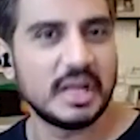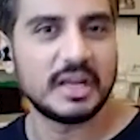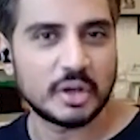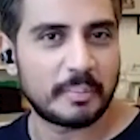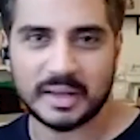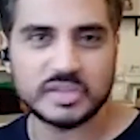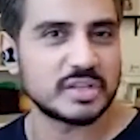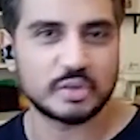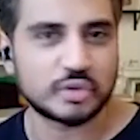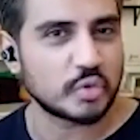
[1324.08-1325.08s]
You're punching
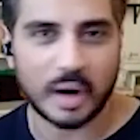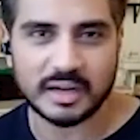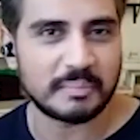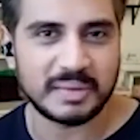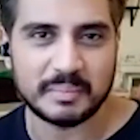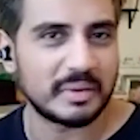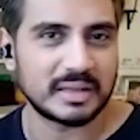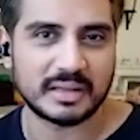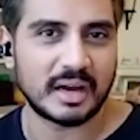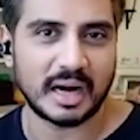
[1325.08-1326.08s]
those 200 people in
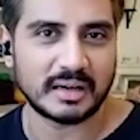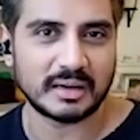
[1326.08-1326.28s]
the gut